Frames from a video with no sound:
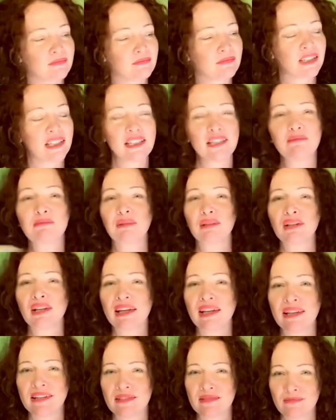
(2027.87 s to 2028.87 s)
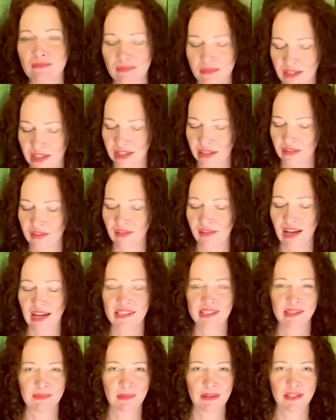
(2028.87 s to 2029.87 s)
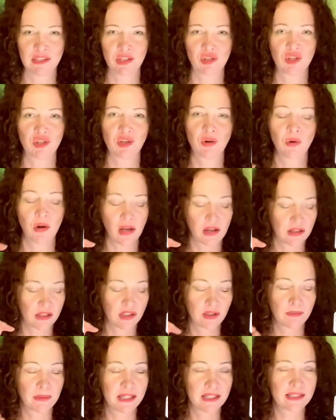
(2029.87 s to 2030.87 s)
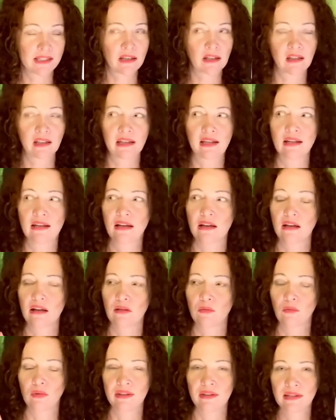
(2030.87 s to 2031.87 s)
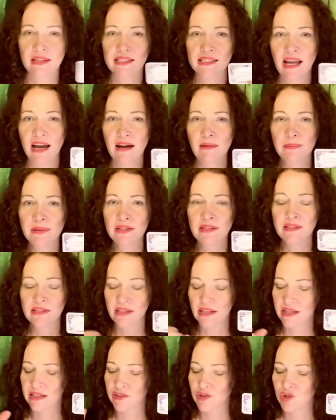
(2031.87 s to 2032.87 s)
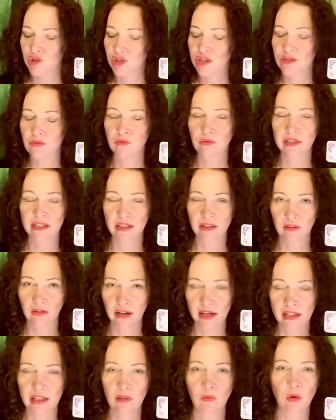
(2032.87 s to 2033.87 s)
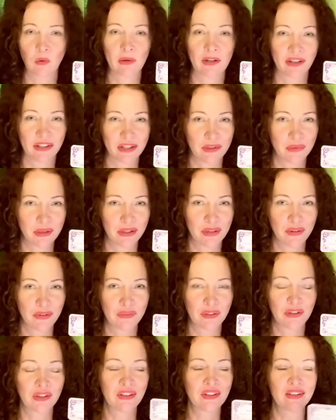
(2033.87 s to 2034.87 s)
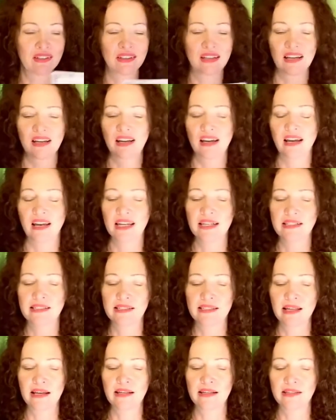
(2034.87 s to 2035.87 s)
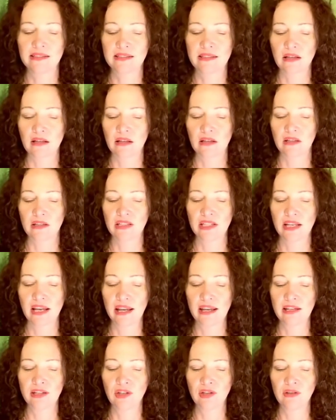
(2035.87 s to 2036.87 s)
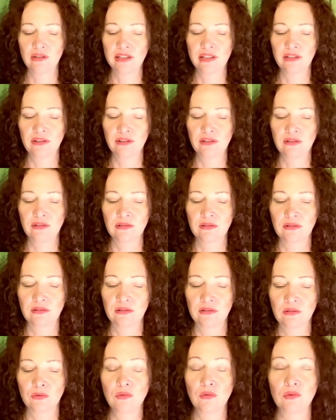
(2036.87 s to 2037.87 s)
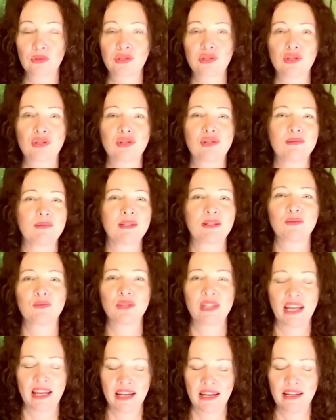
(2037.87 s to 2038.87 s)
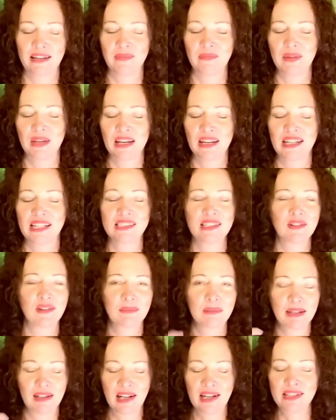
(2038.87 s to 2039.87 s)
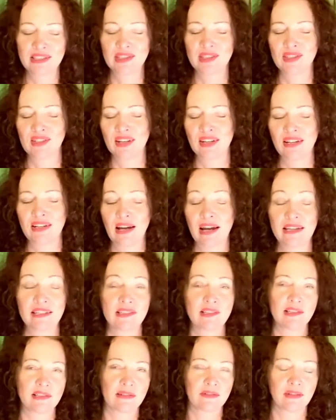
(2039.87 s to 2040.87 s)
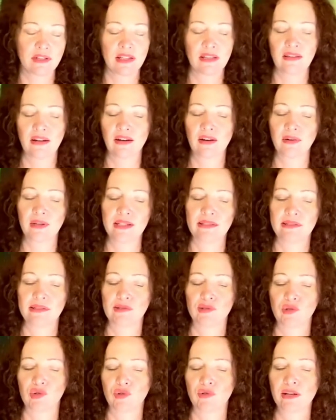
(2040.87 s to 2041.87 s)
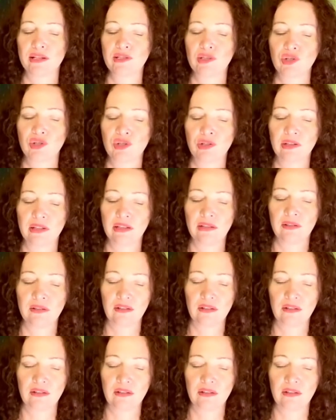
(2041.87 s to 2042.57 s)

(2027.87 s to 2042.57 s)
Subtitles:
didn't plan to get the last message. So basically, when this happens, it's just reiterating what we already went over. It says, take your inner, don't take, because I don't have my glasses on. I can still read though. It says, trust your inner